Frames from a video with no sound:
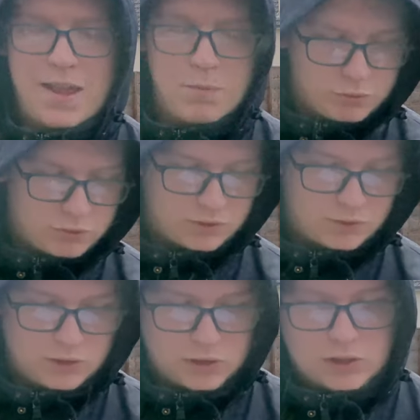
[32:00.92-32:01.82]
Airport,
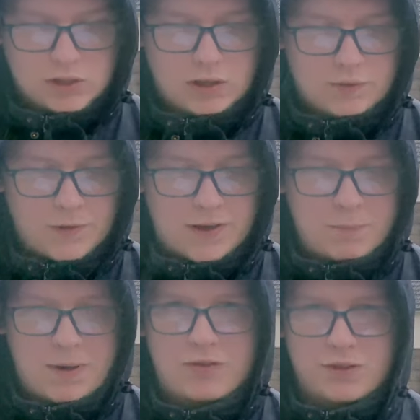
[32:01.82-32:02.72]
five
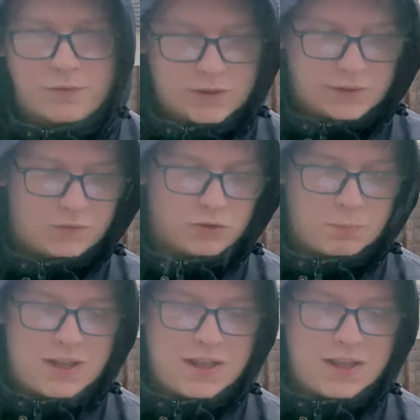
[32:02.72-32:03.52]
pounds thirty-four